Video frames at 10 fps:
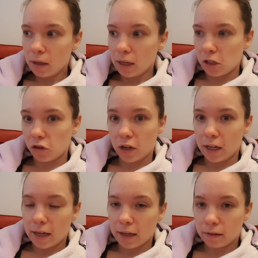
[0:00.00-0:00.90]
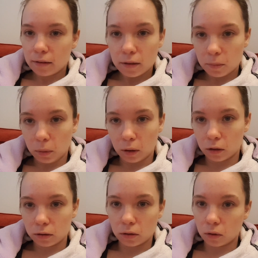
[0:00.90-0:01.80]
intriguing
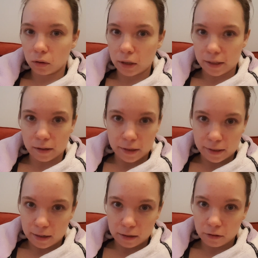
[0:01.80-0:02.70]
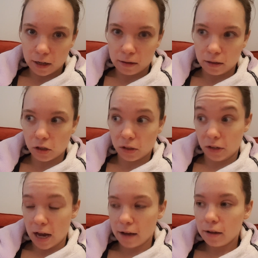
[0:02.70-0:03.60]
plot or exciting or anything just
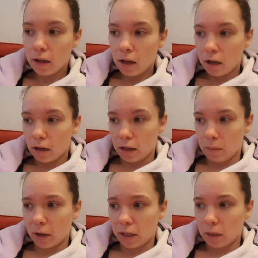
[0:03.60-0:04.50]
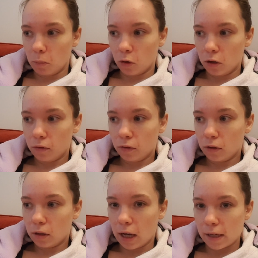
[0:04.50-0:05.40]
yet. It might improve
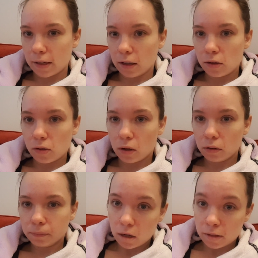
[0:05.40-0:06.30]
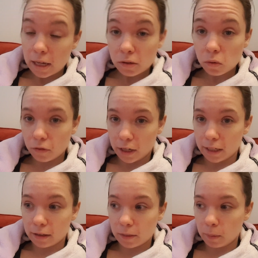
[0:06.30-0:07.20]
as it goes on. So that's all the
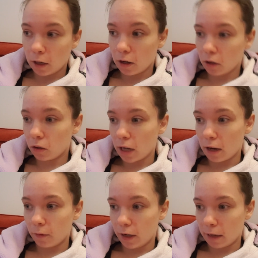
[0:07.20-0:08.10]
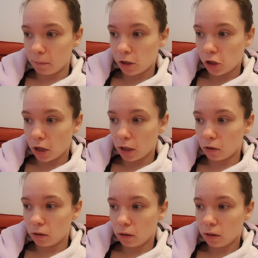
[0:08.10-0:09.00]
reading that's been going on. I haven't really had much going
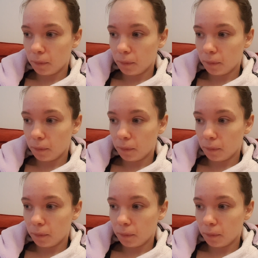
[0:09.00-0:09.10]
on